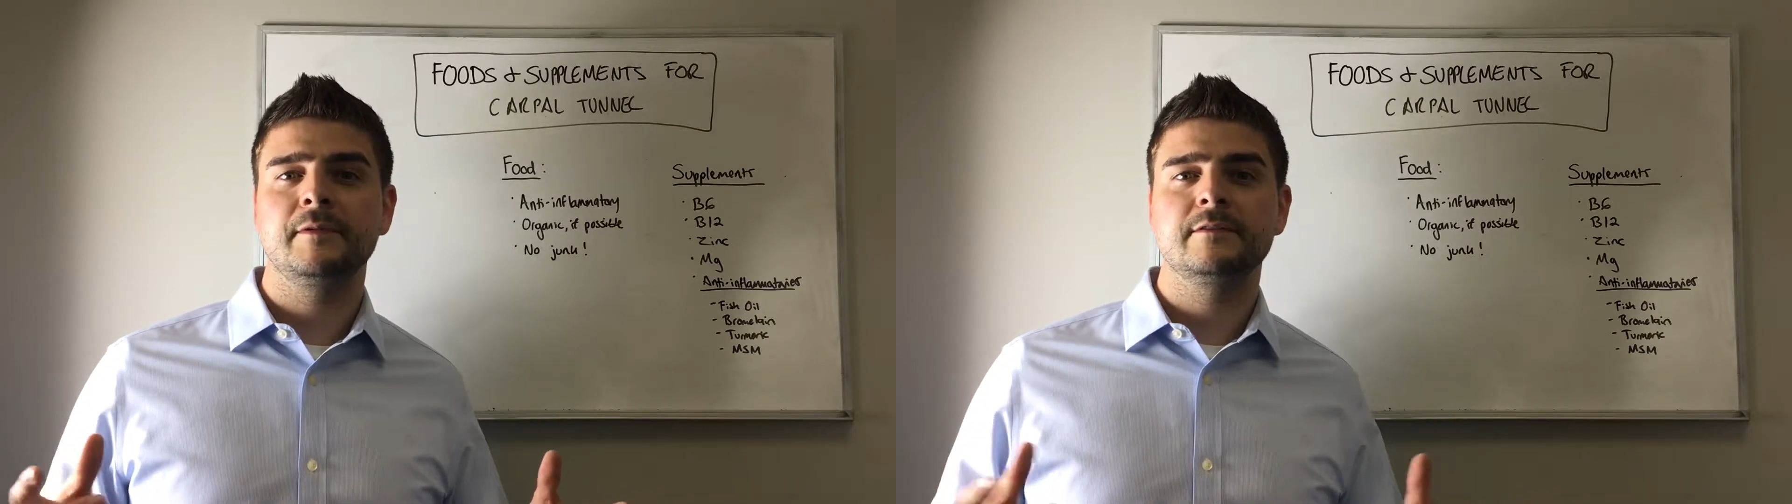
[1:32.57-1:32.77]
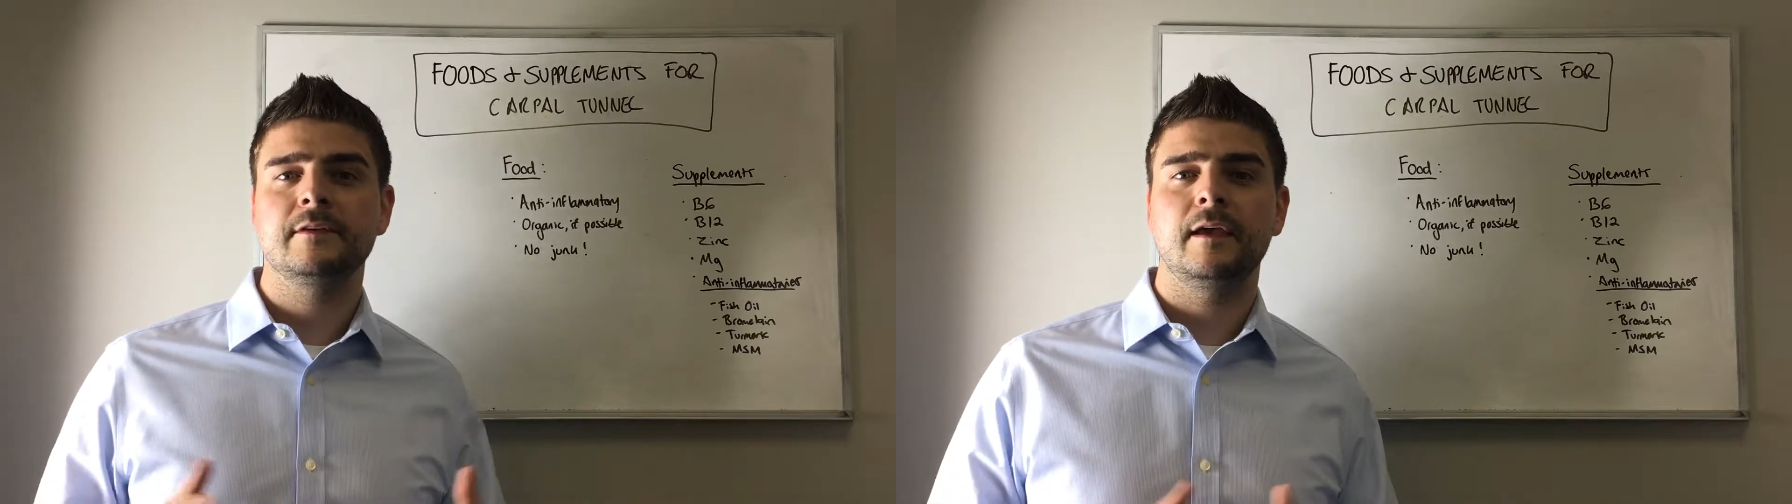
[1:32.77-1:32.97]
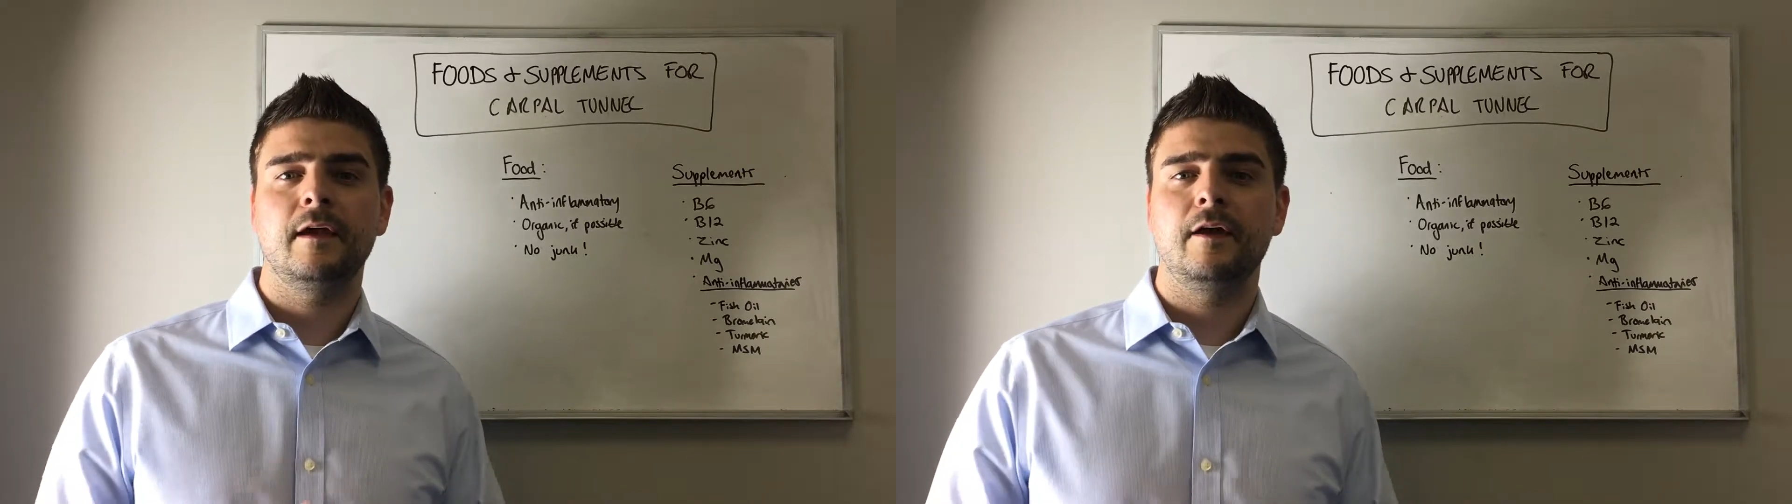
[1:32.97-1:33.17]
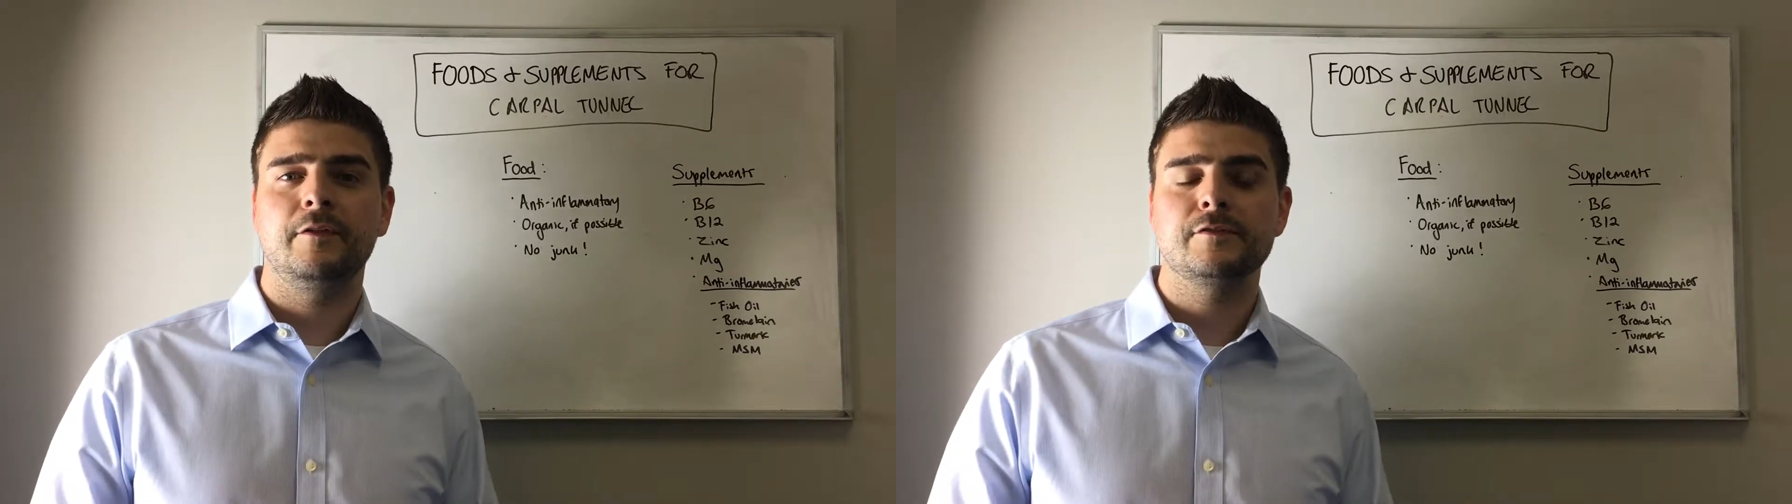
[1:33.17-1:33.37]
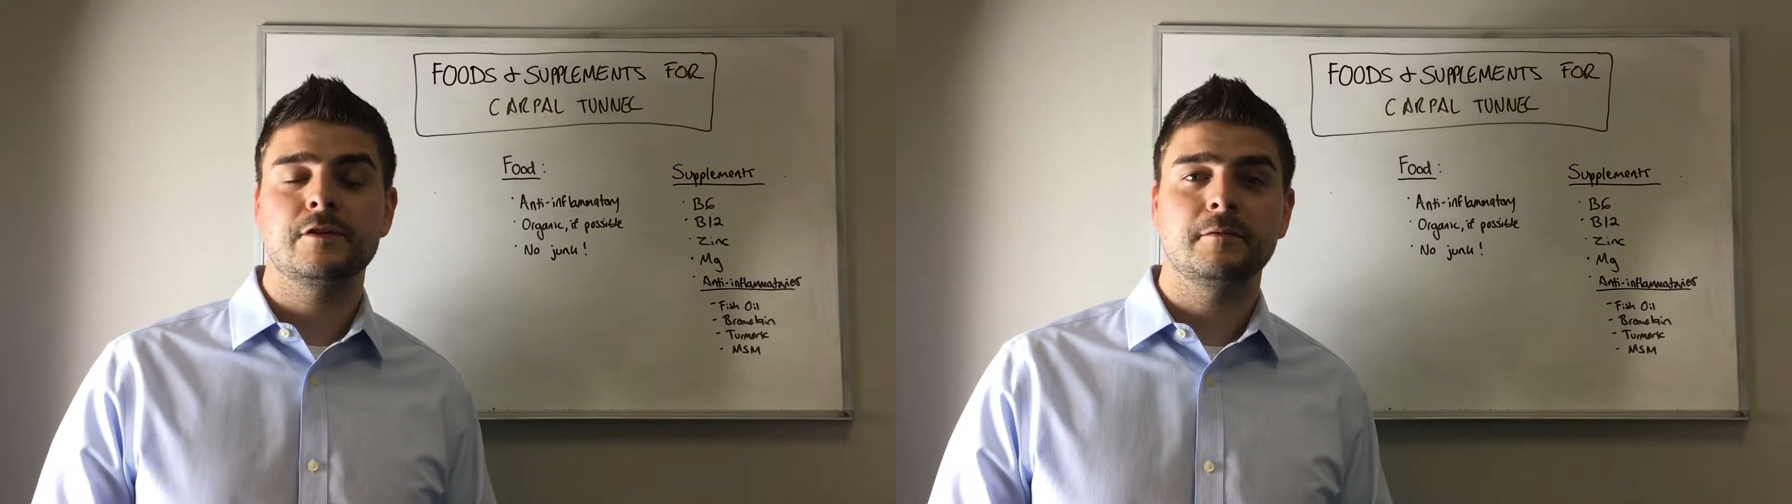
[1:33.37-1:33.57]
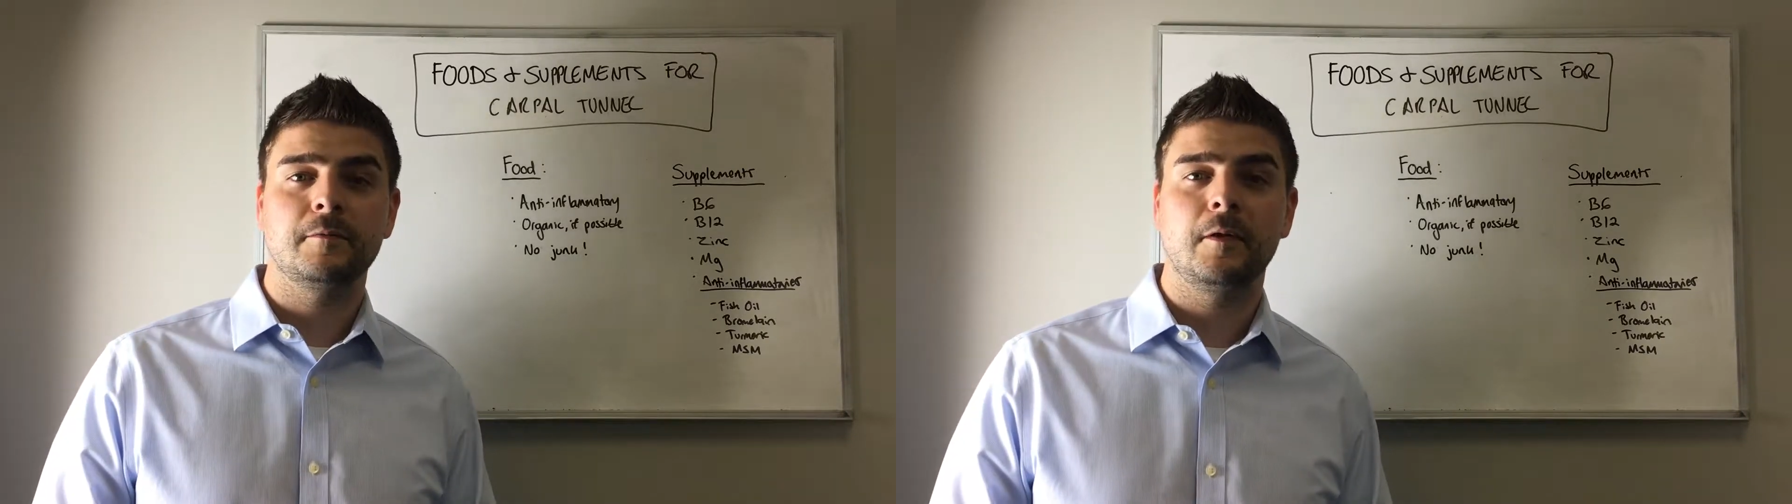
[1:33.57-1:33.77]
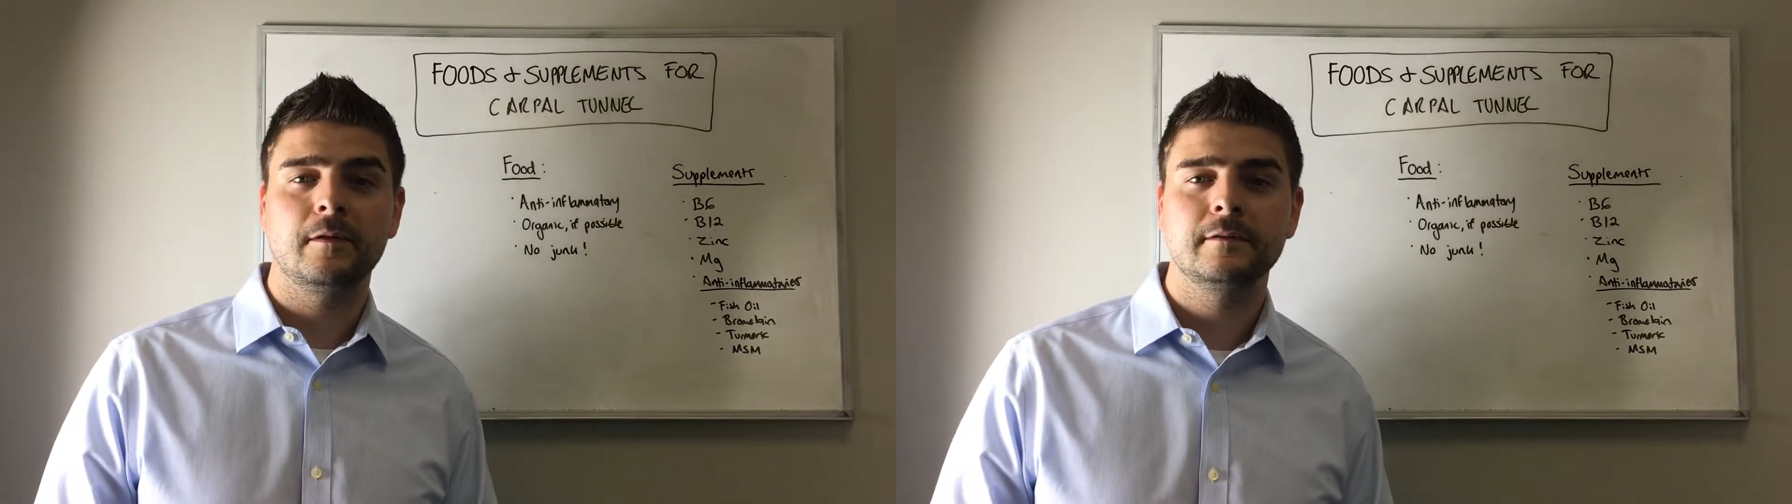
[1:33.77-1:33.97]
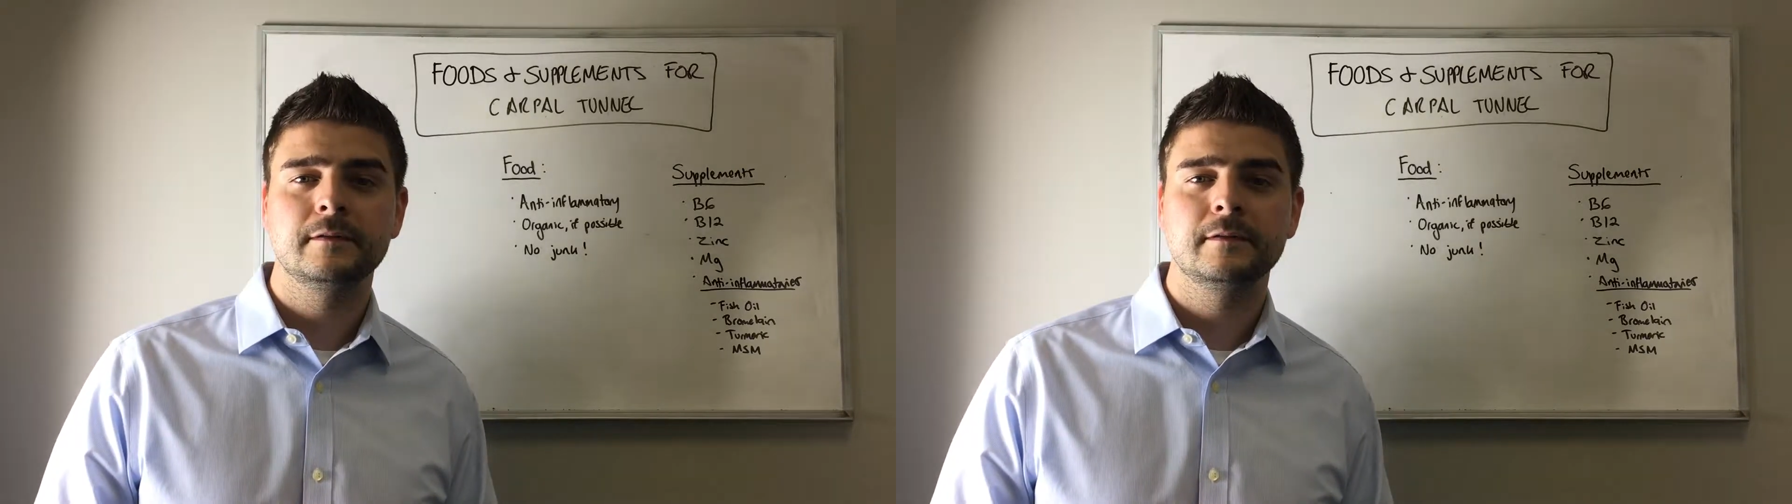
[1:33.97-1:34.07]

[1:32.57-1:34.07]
let's say, on the Super Bowl.